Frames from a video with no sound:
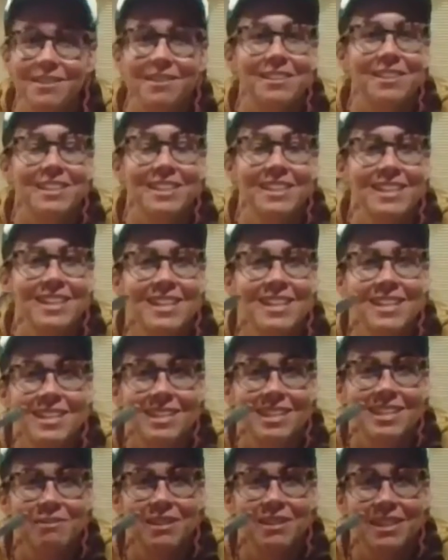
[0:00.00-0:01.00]
someone else
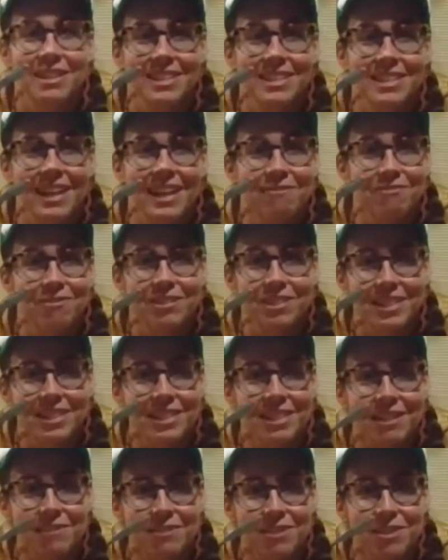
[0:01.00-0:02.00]
that really loves those
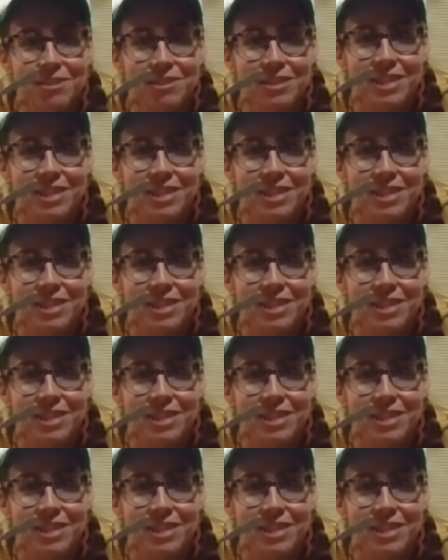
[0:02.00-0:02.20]
tops.